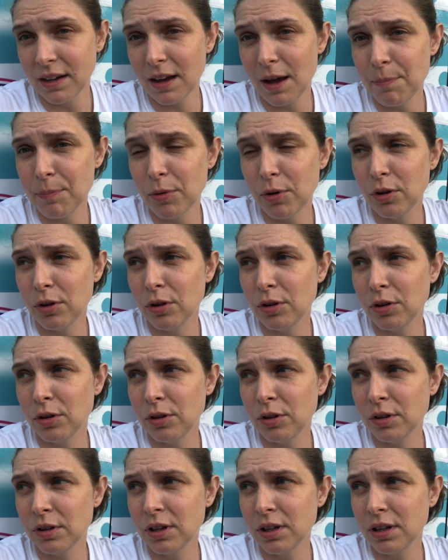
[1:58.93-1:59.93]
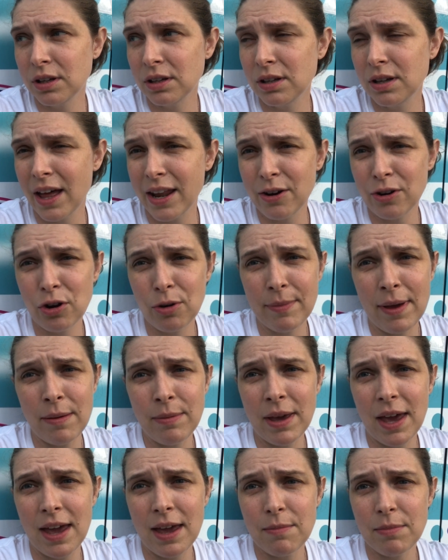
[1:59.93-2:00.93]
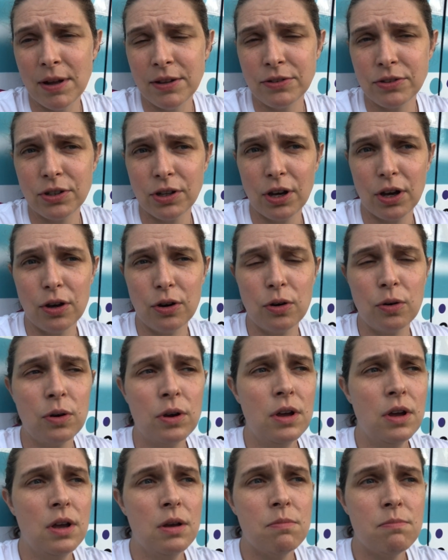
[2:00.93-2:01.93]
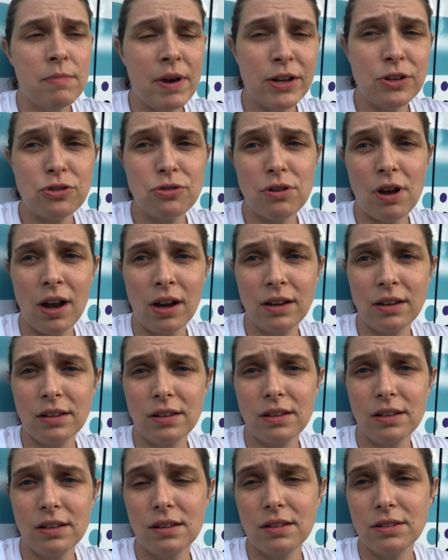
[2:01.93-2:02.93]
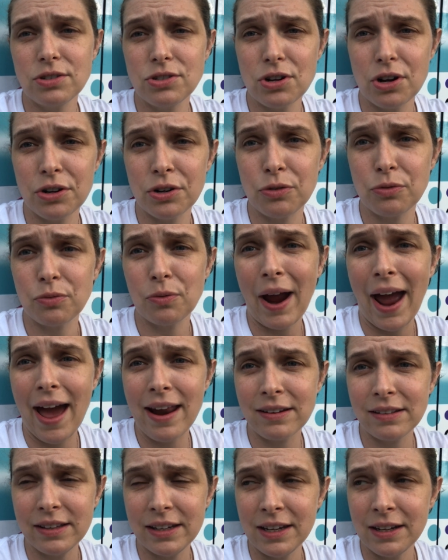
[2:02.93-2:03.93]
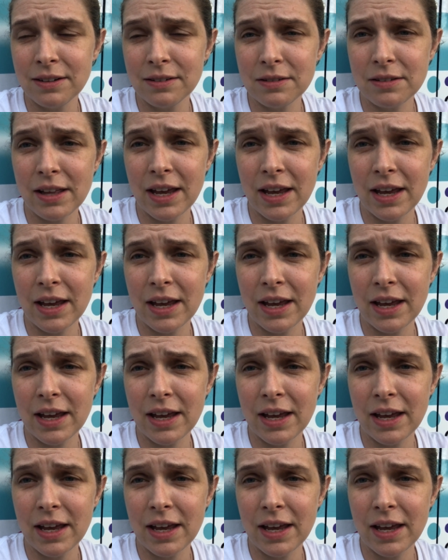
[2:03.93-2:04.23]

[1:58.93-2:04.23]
I don't know, maybe 8 months ago, my truck started rattling.